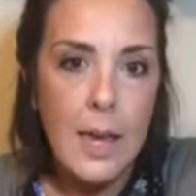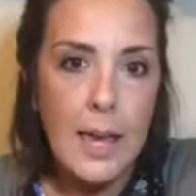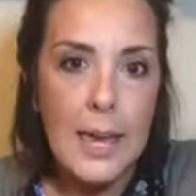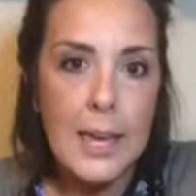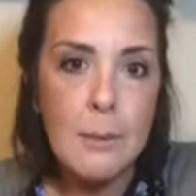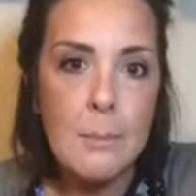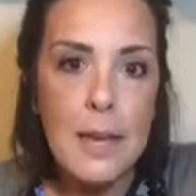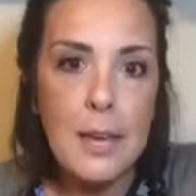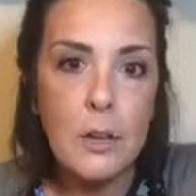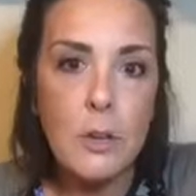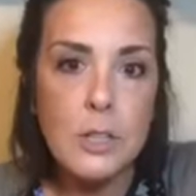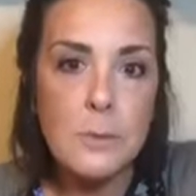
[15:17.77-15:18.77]
and make
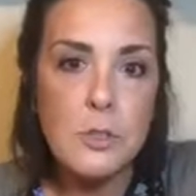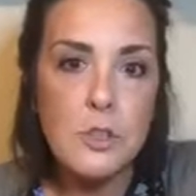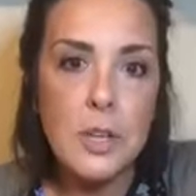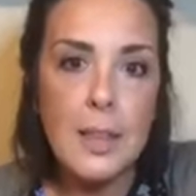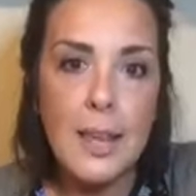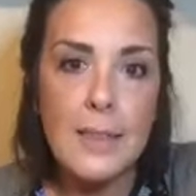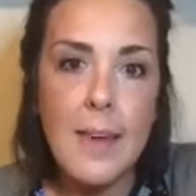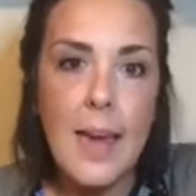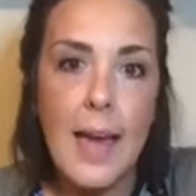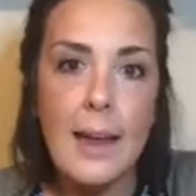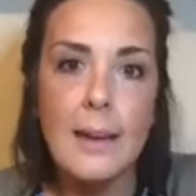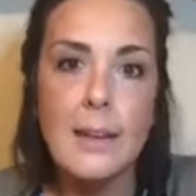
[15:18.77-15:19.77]
a Christmas tree like
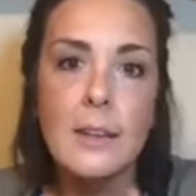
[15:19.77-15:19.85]
that.